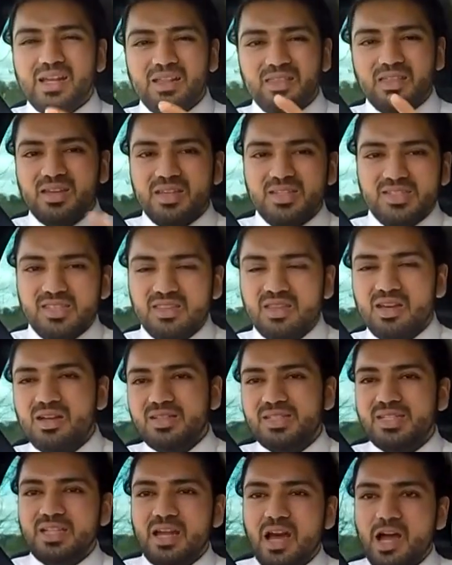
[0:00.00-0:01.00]
I think it's
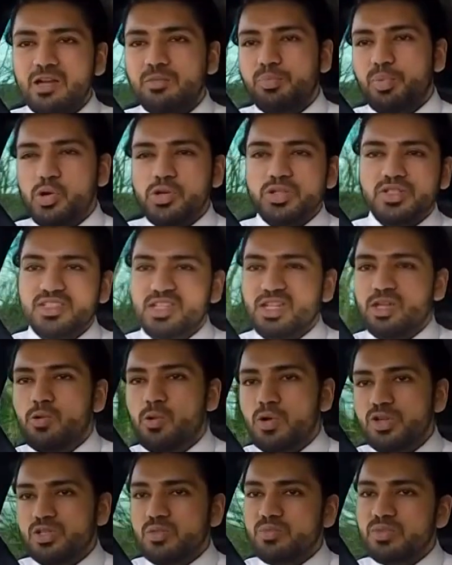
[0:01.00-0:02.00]
thirty-nine point two
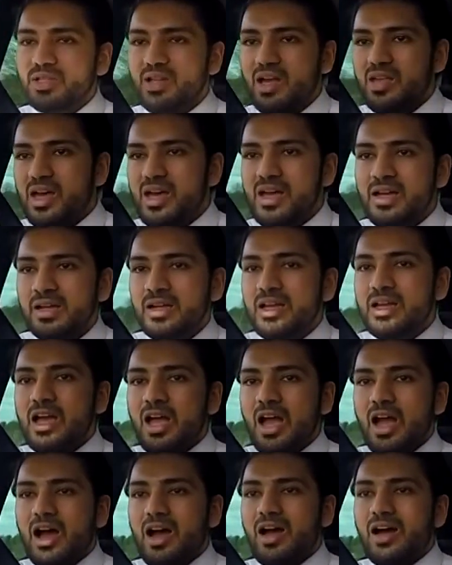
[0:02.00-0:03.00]
or something like
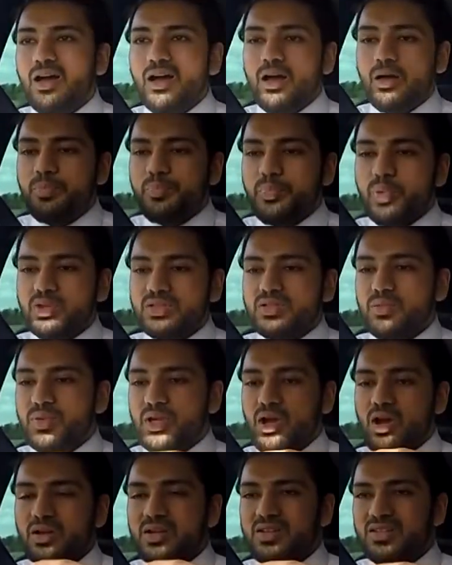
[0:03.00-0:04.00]
that. Uh, but to
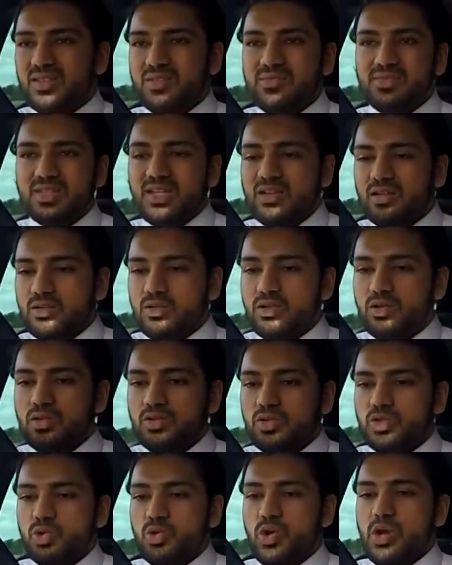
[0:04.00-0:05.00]
be honest, if you take a look at
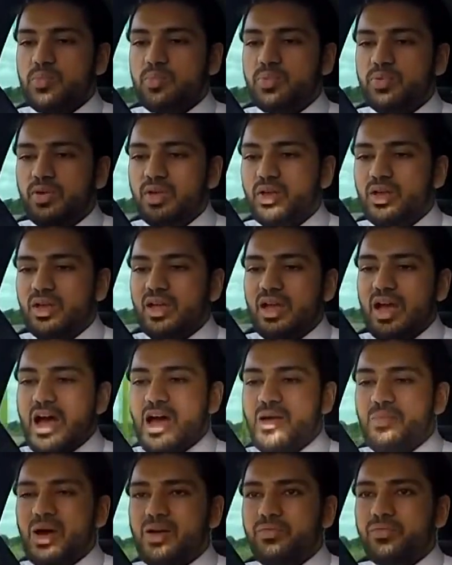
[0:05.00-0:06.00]
the trip,
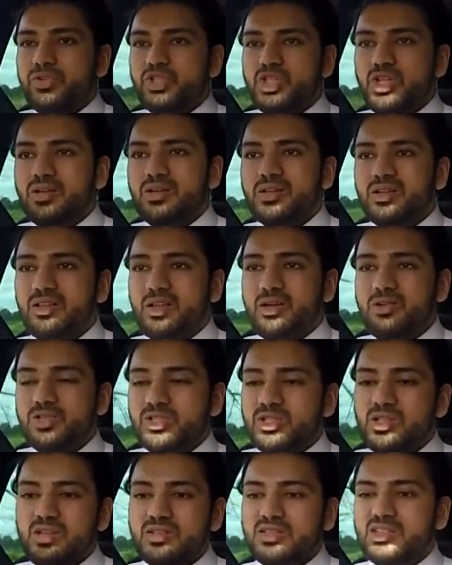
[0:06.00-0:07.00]
I'm averaging
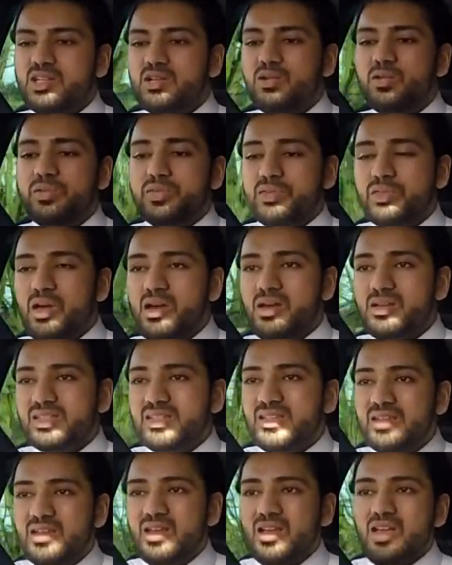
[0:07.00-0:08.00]
closer to
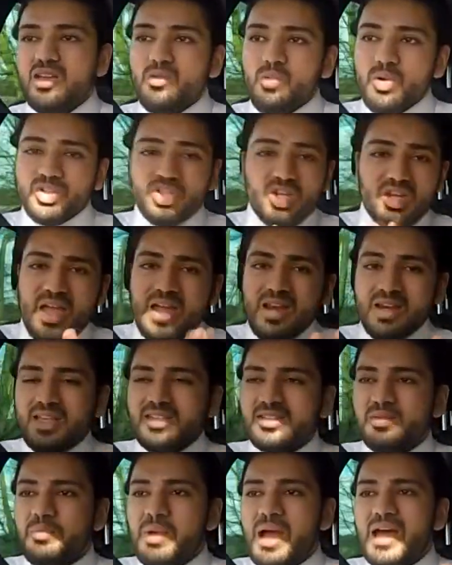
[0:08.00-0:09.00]
thirty, which again
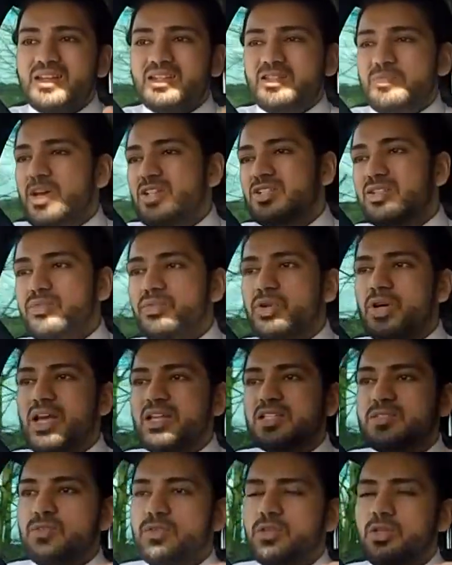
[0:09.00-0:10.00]
isn't bad, especially for an
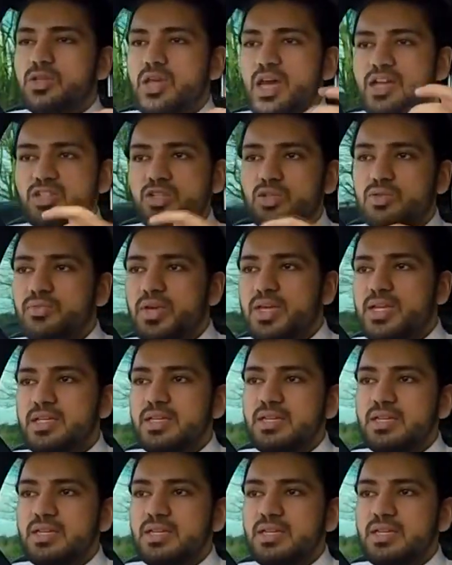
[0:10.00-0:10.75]
S U V.